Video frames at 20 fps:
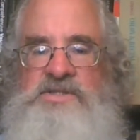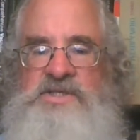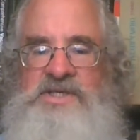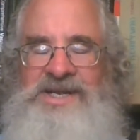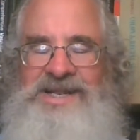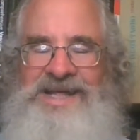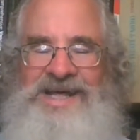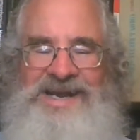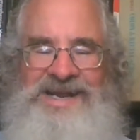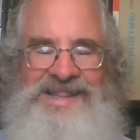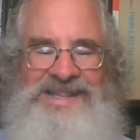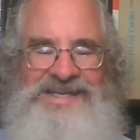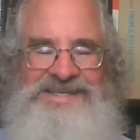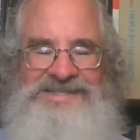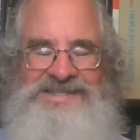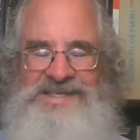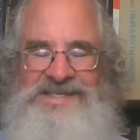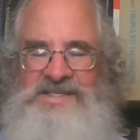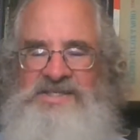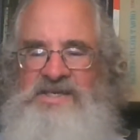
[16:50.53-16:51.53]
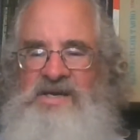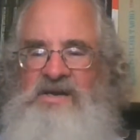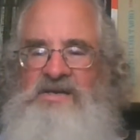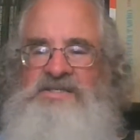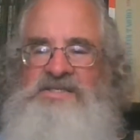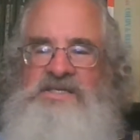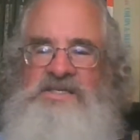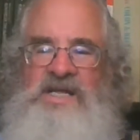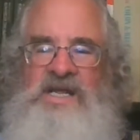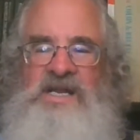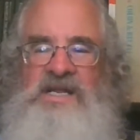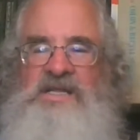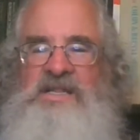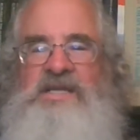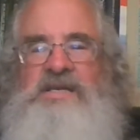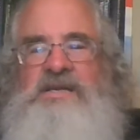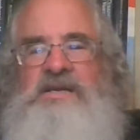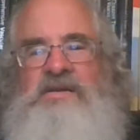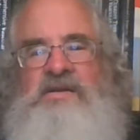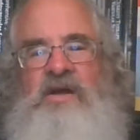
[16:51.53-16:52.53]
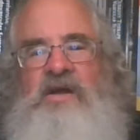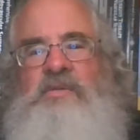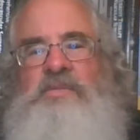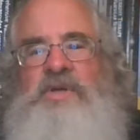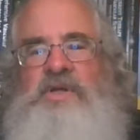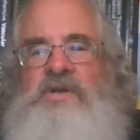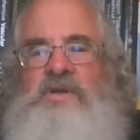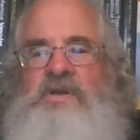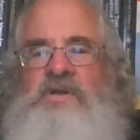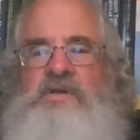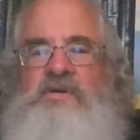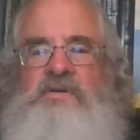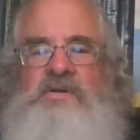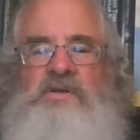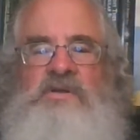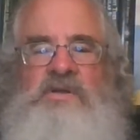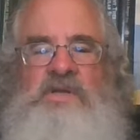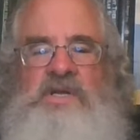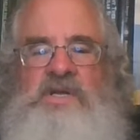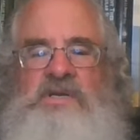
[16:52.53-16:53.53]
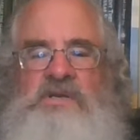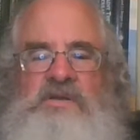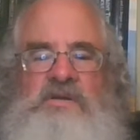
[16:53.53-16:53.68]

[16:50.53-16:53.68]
And a lot of these things are genetically determined, and you can get